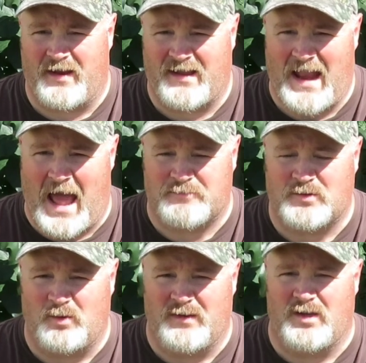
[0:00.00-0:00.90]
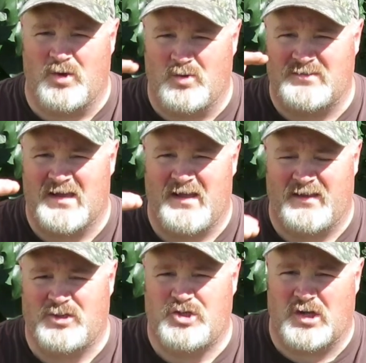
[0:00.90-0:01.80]
that I could absolutely use
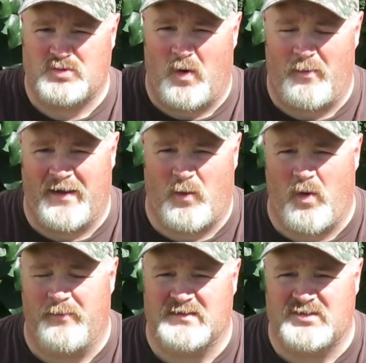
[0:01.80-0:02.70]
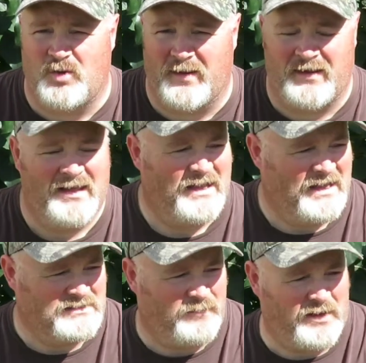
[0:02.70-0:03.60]
to judge what my equipment's doing
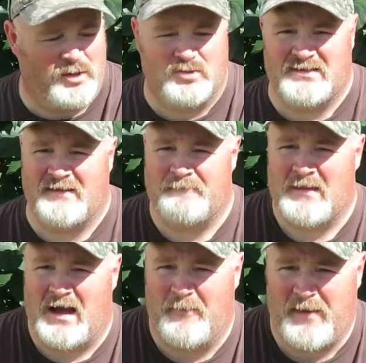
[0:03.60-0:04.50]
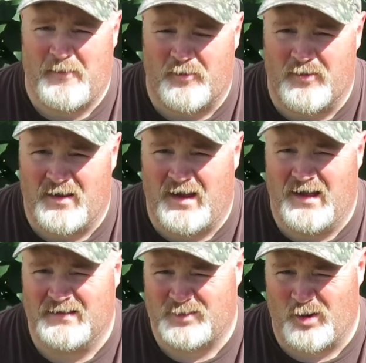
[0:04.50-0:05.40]
is by using a paper
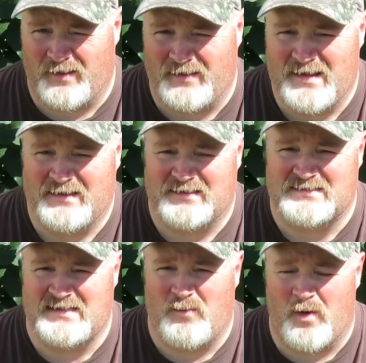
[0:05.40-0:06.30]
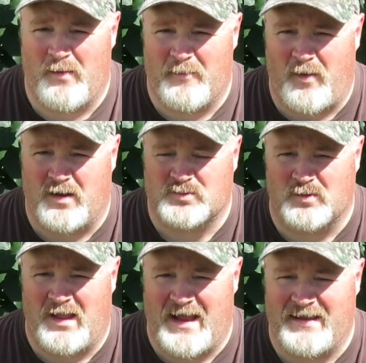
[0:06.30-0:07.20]
target to see where my balls
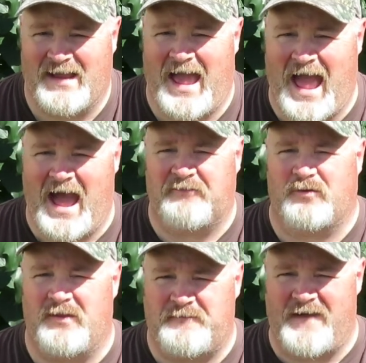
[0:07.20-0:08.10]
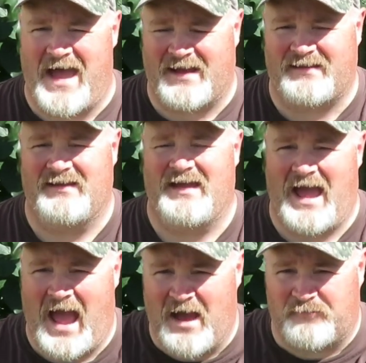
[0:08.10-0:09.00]
were landing after the fact,
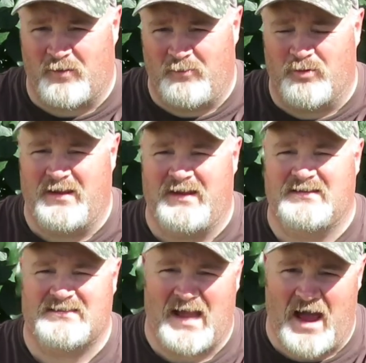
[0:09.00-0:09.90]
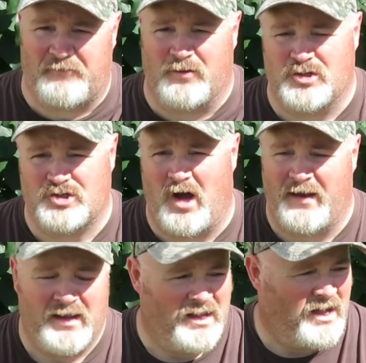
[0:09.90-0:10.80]
after release, after the shot.